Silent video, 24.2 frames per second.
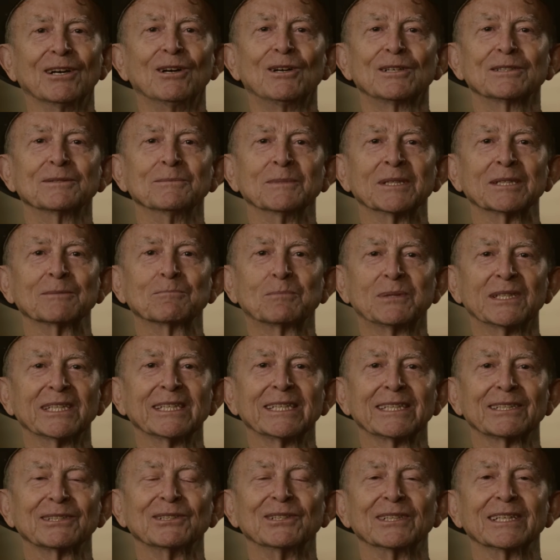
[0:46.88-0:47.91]
ultimate
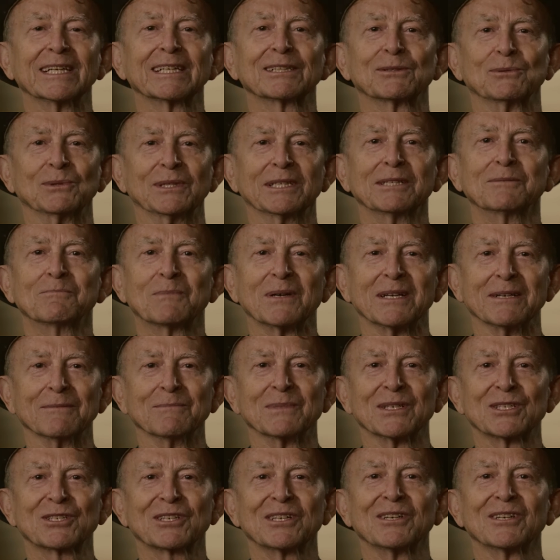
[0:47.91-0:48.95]
political
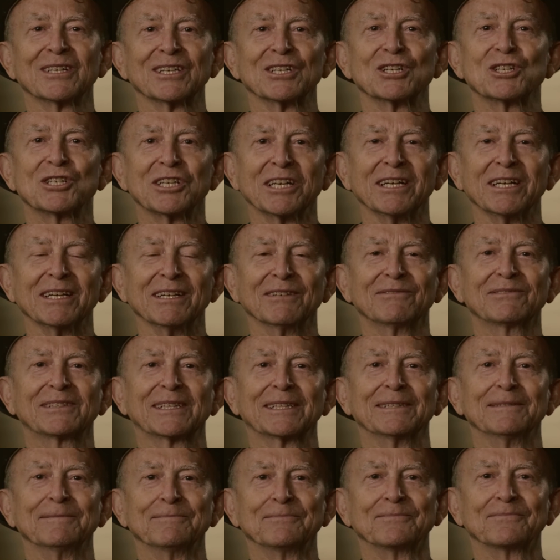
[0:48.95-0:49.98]
equilibrium is going to shift.